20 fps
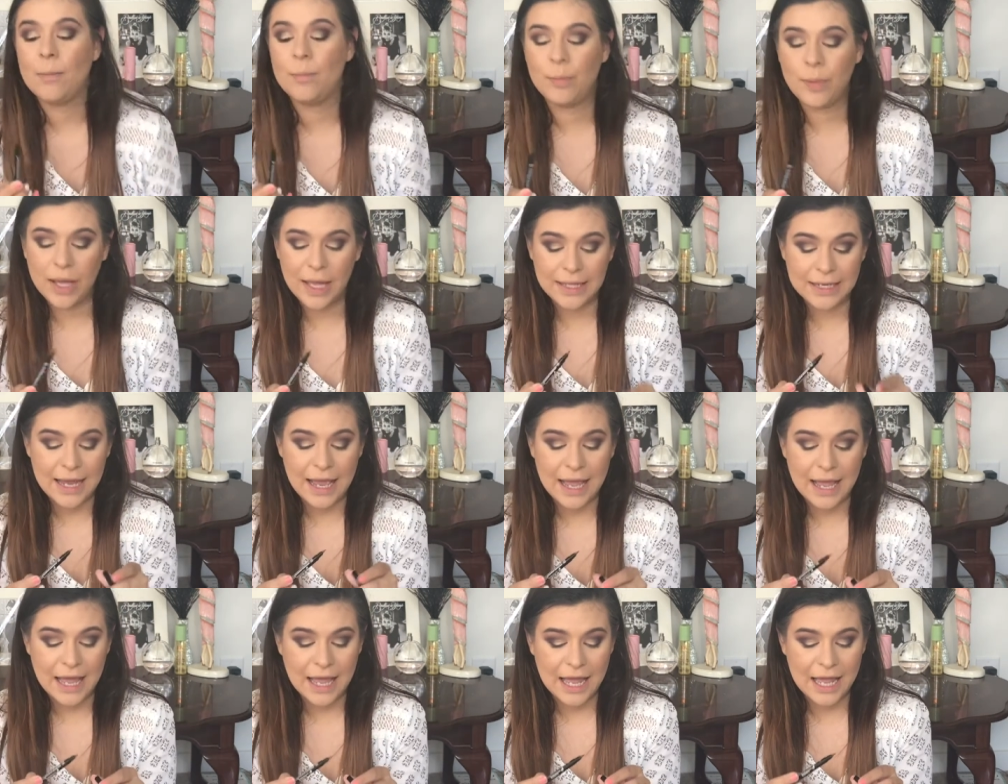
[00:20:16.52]
but
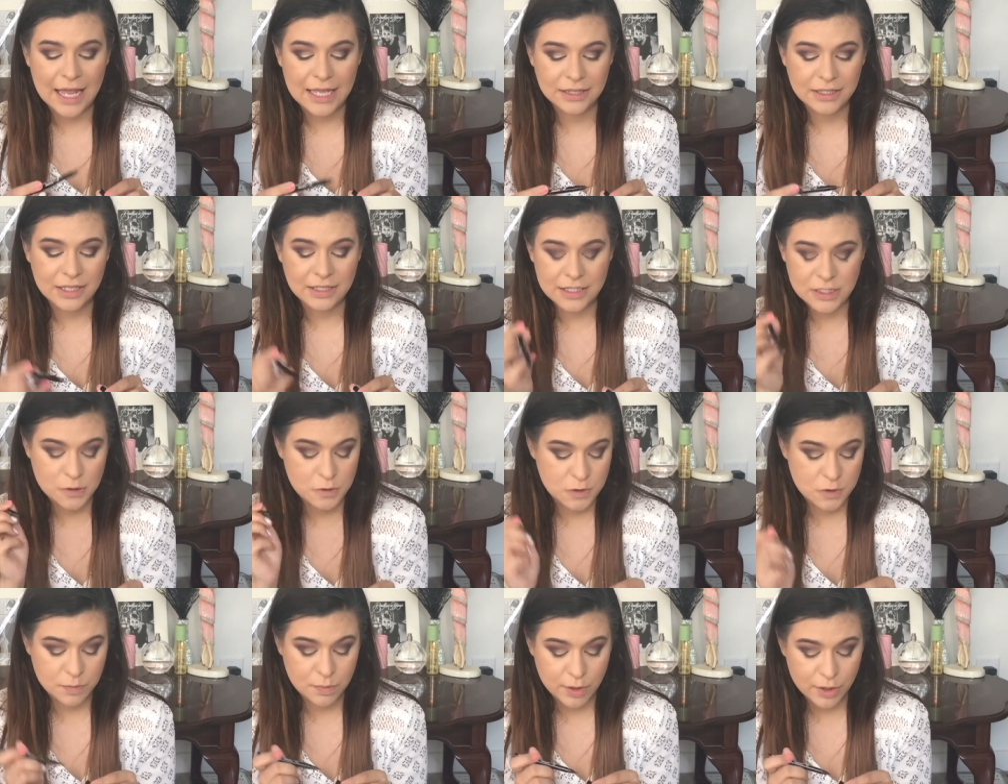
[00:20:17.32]
I thought this
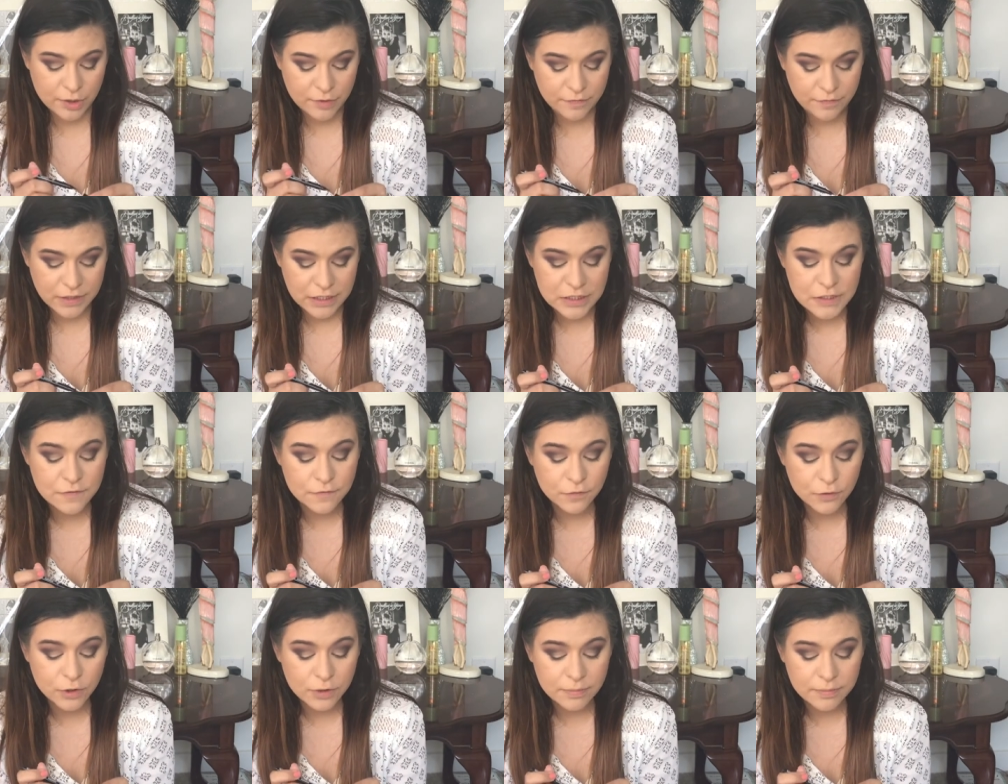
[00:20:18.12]
was perfect
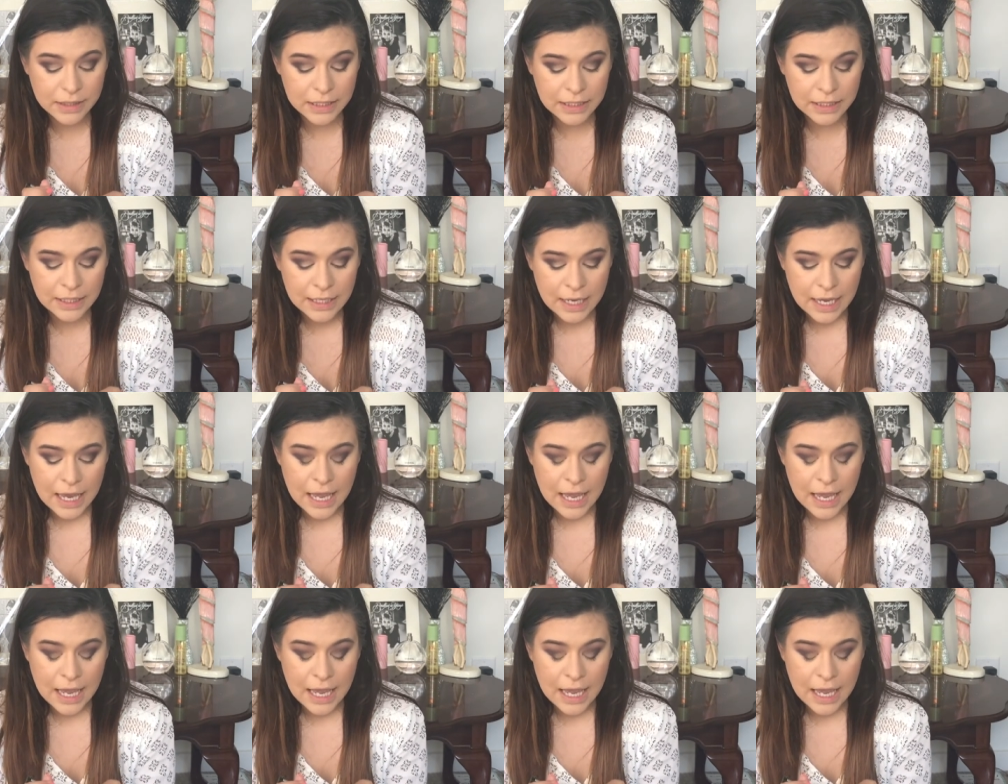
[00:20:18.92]
for me.